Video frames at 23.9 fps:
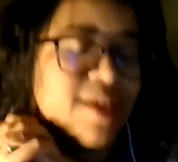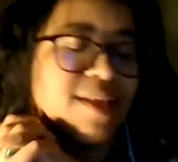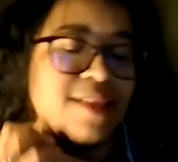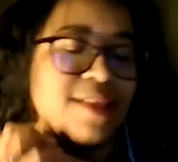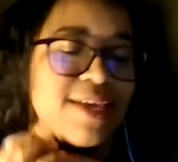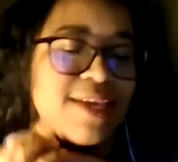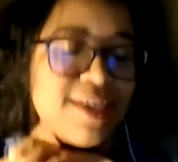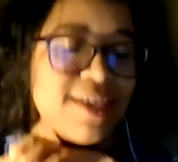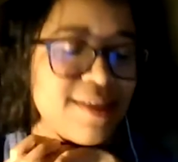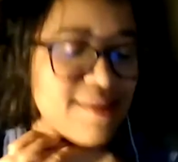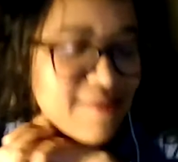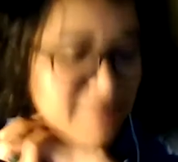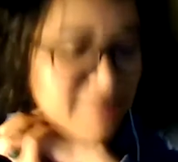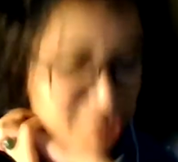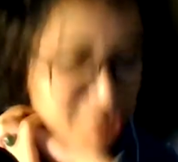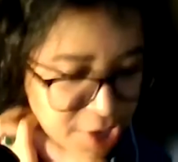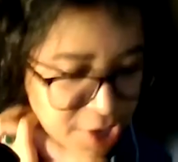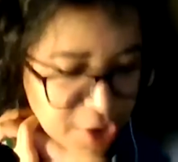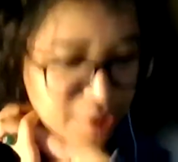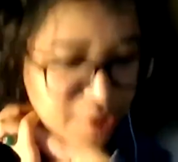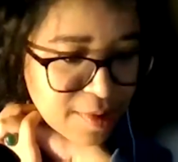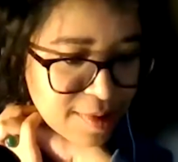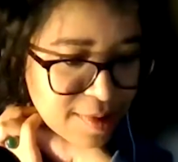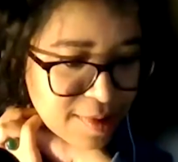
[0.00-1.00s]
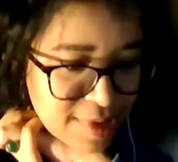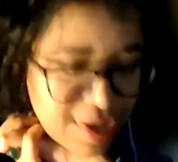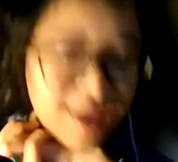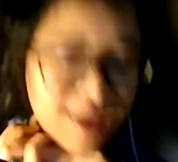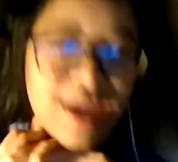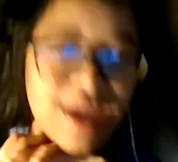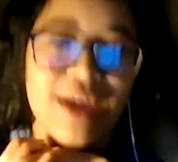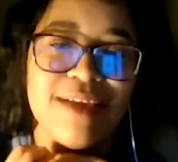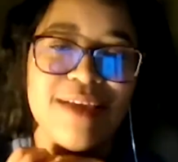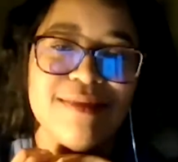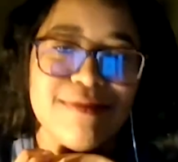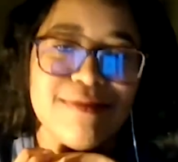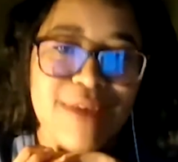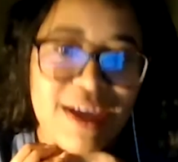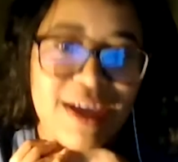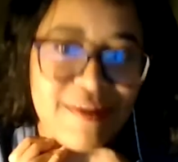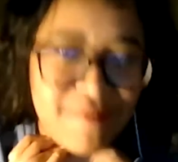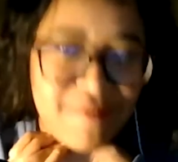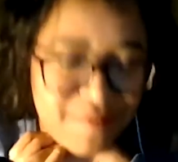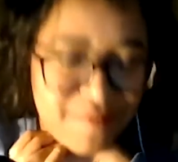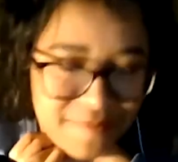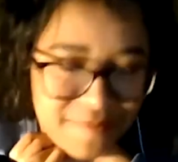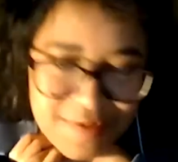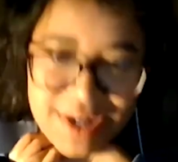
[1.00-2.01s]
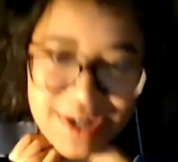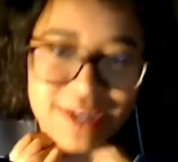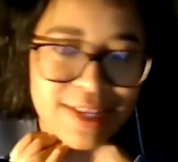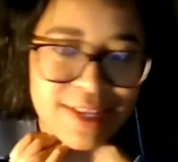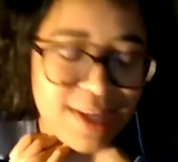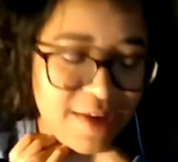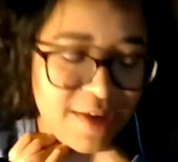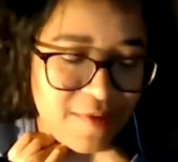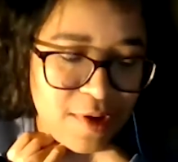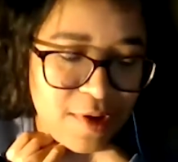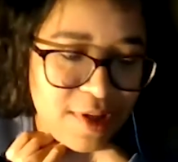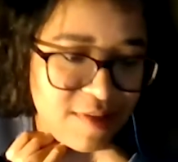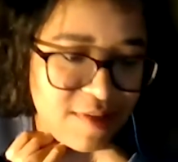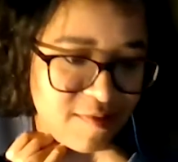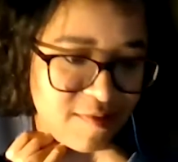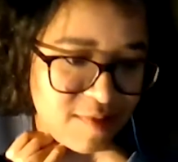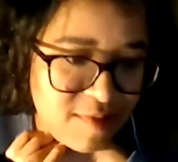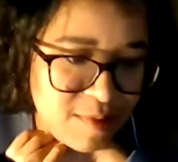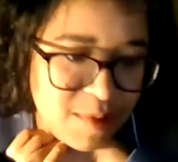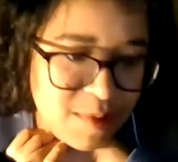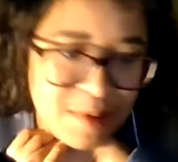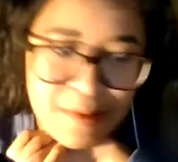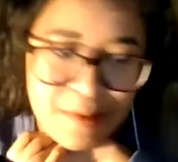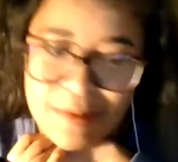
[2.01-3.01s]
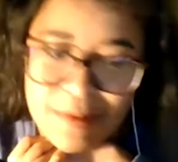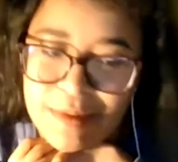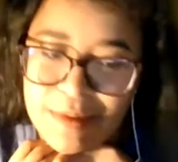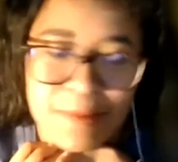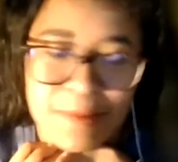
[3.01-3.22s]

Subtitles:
like those. I friggin' love all of them.